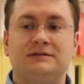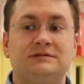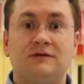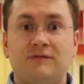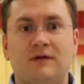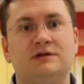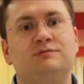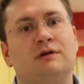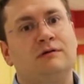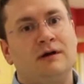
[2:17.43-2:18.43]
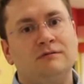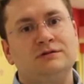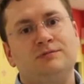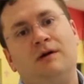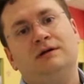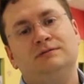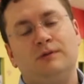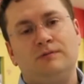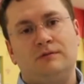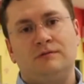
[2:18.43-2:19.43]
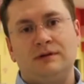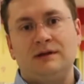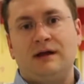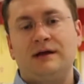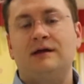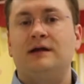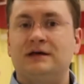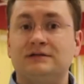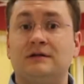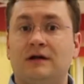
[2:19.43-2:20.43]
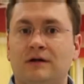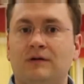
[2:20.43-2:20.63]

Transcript: And so far, it's been a great response. People really like it and ask a lot of